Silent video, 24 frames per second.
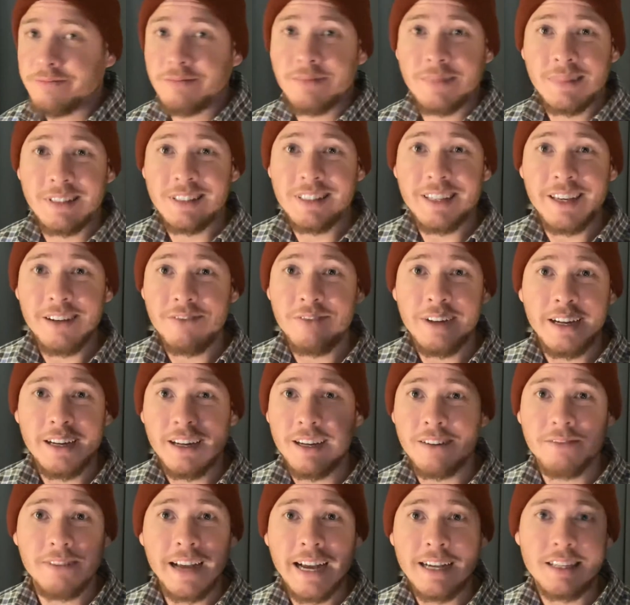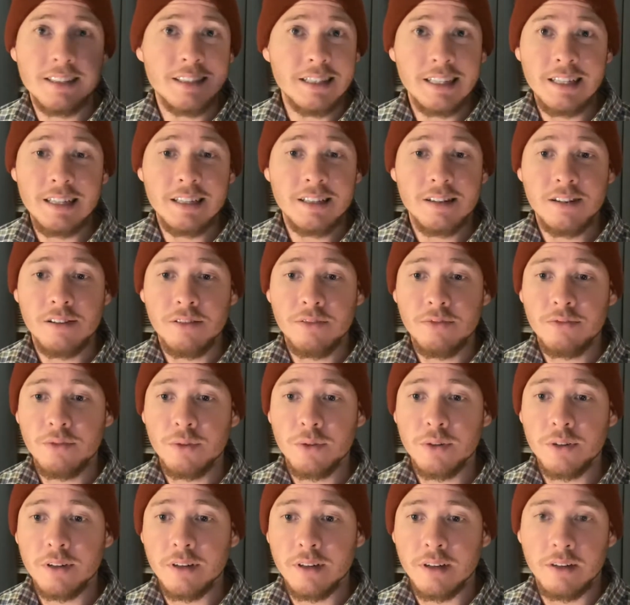it's like finding a vaccine
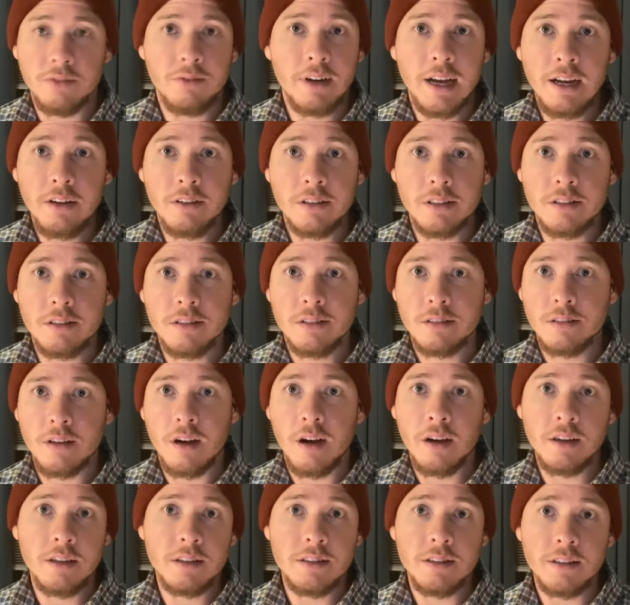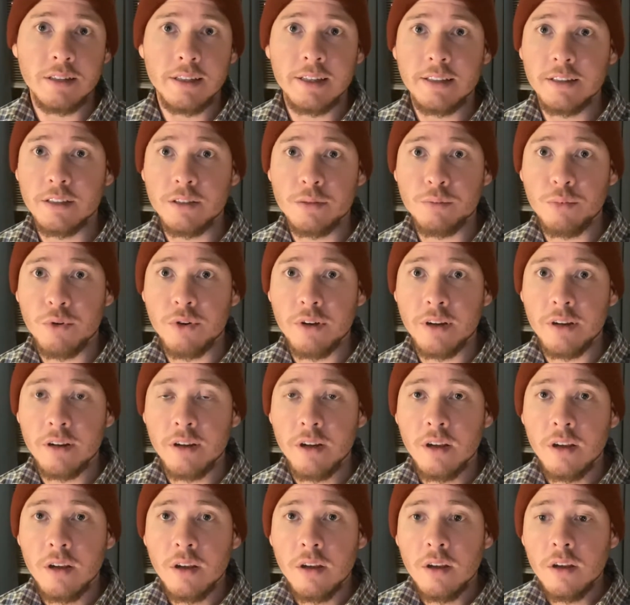for a virus, honestly, at this point.
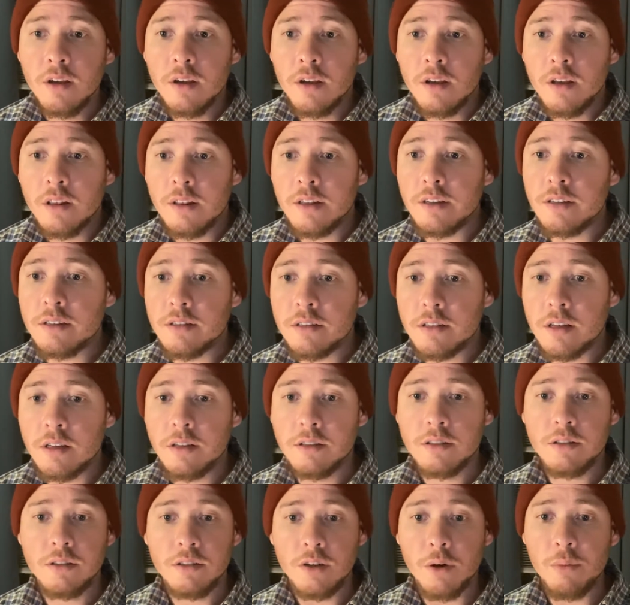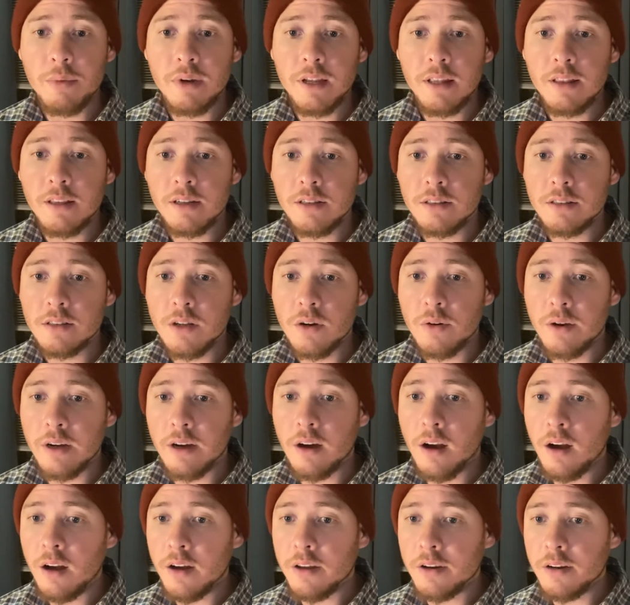There's so many things going
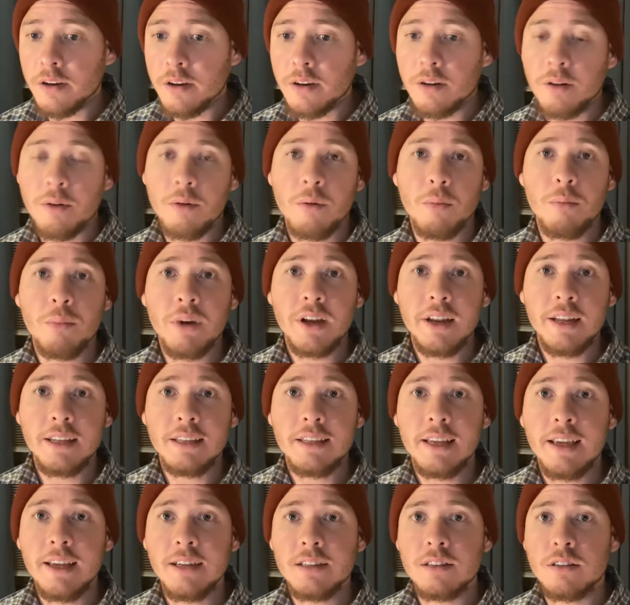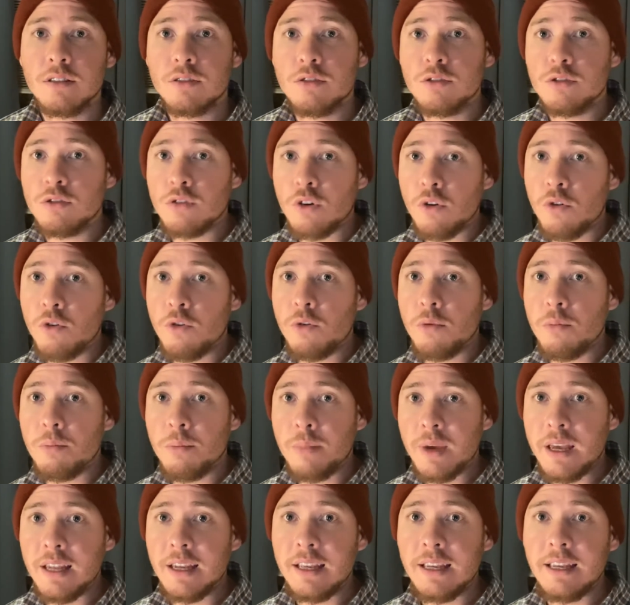on, but it takes so
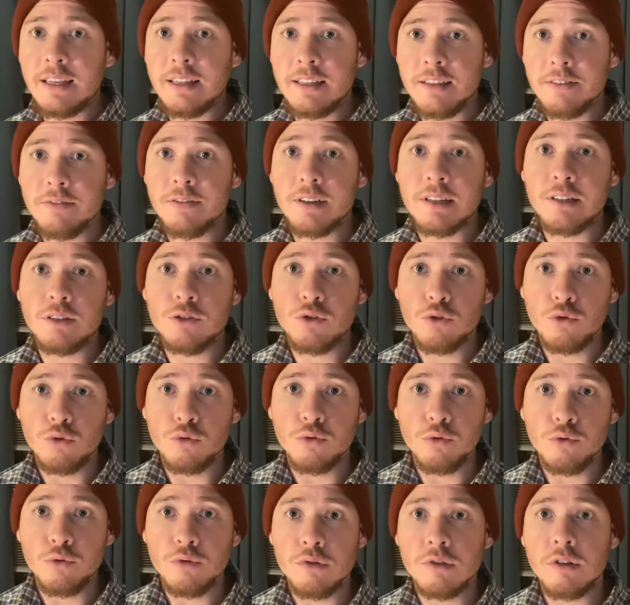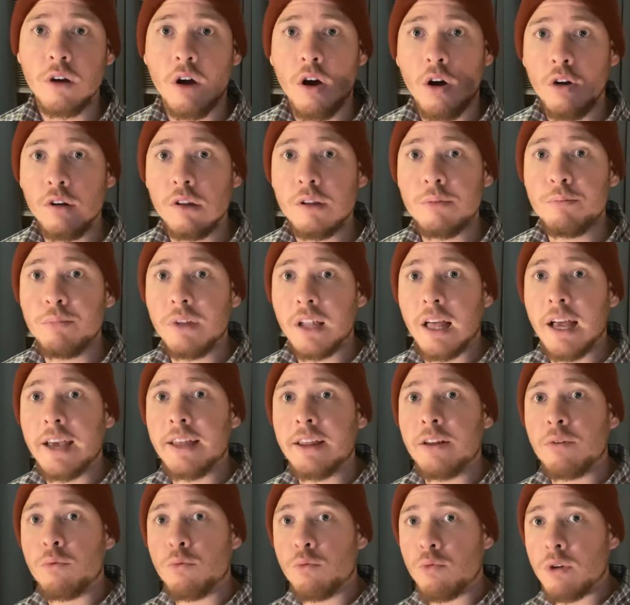many different tools all applied
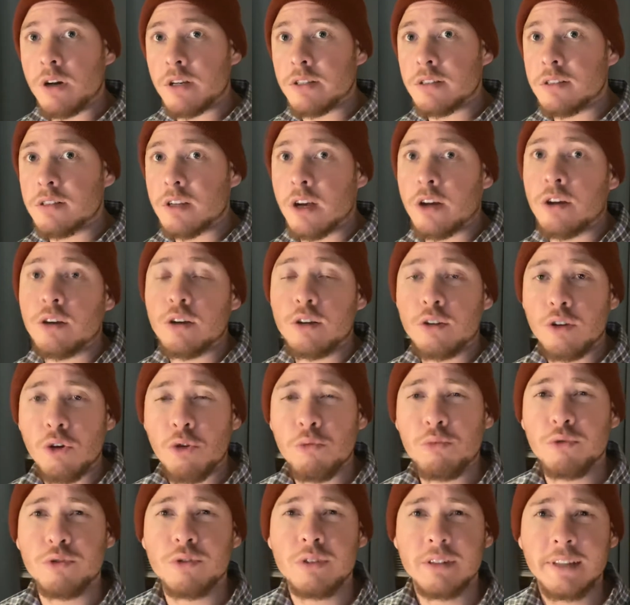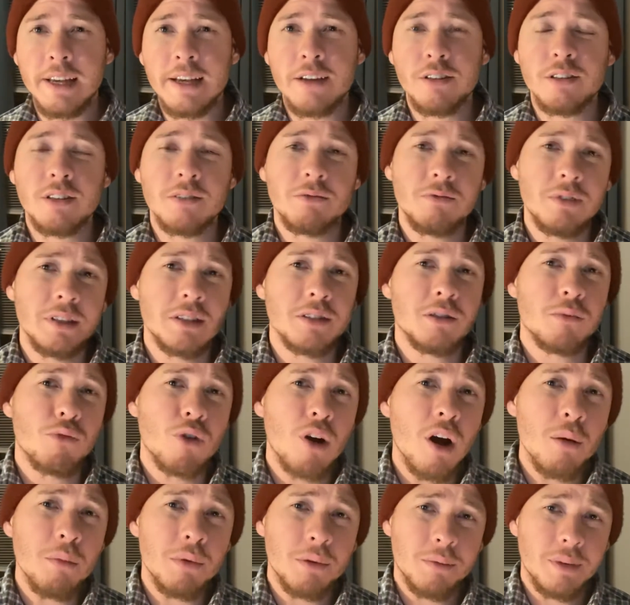at once on a global scale to fix a
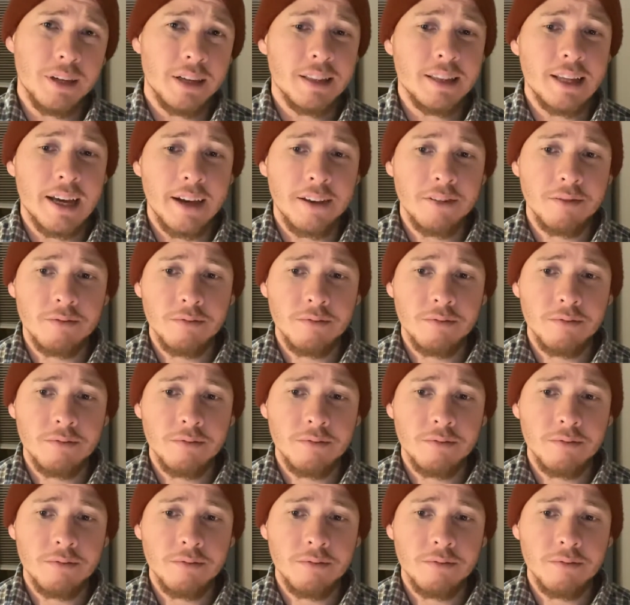problem like that.